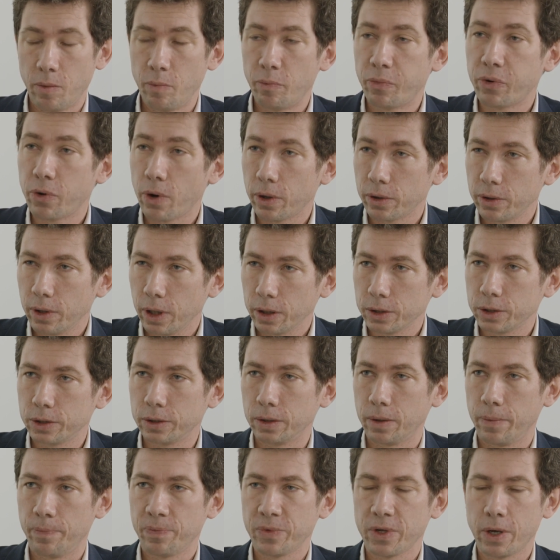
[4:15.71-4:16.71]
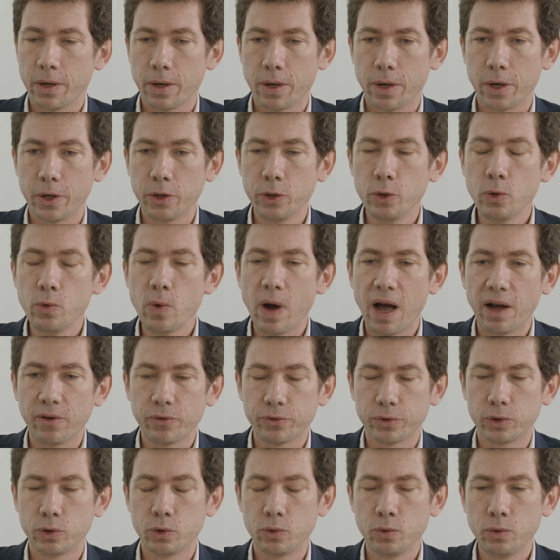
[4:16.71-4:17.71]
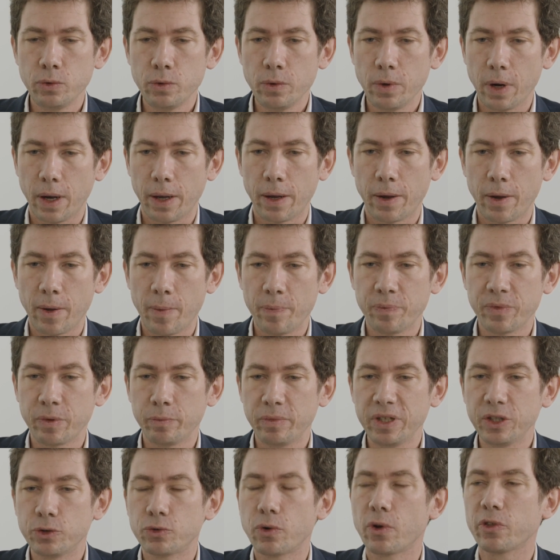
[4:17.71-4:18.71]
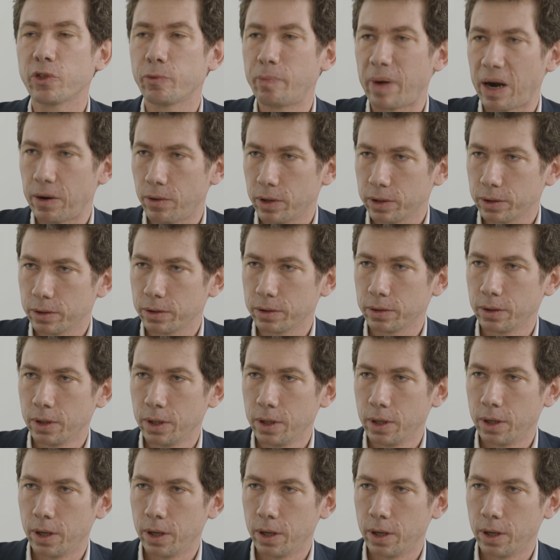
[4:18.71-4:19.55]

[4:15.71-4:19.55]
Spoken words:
product, you have to be transparent